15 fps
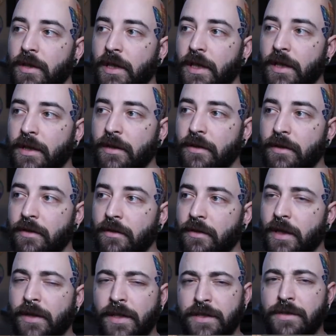And
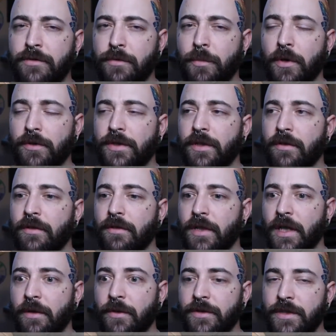I think she was a bartender.
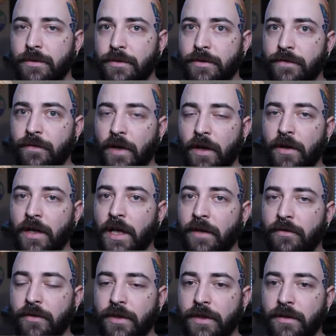Anyway, she was very
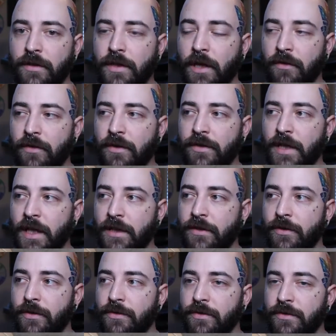heavily covered in
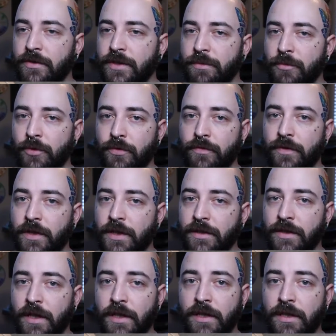tattoos, and she moved to
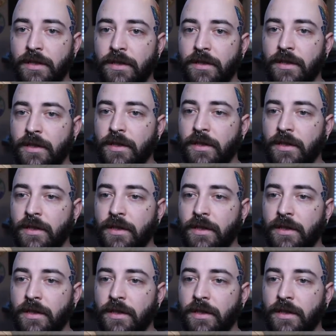Kentucky